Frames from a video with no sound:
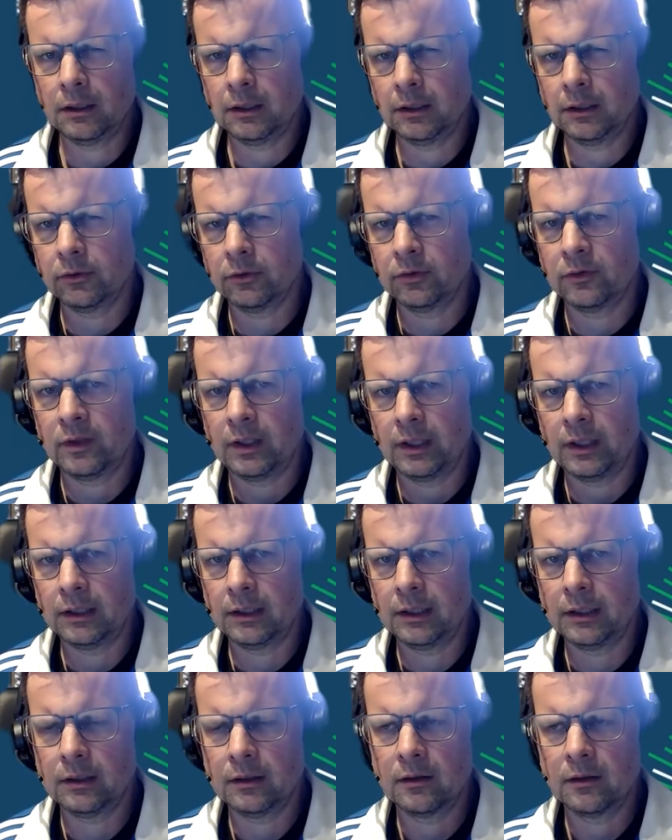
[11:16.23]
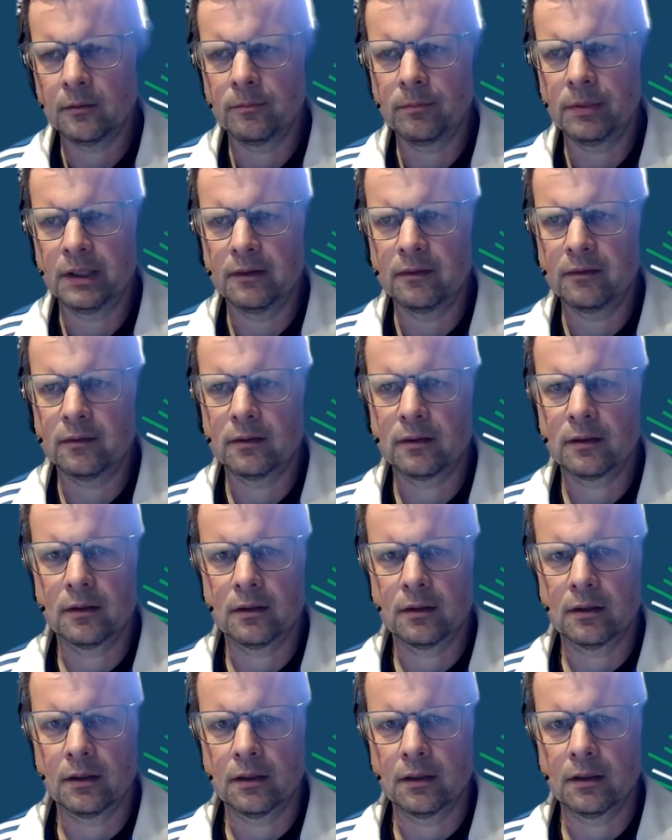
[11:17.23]
I understand kind of the basic
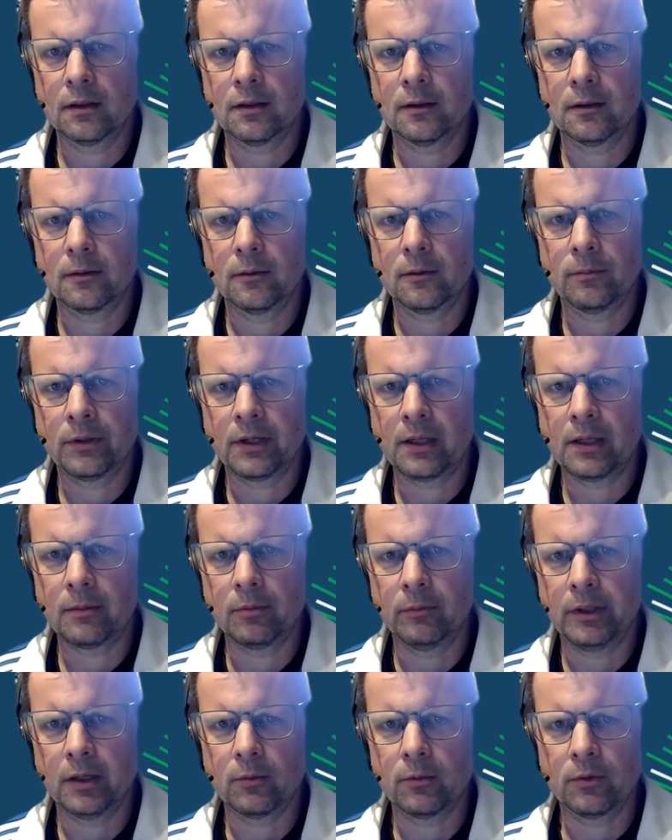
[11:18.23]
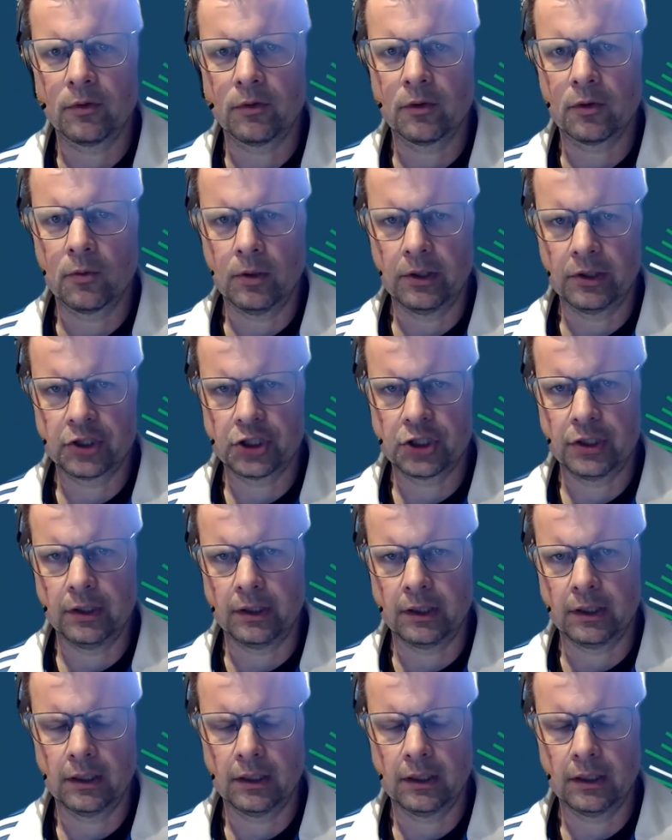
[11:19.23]
problem here with the question.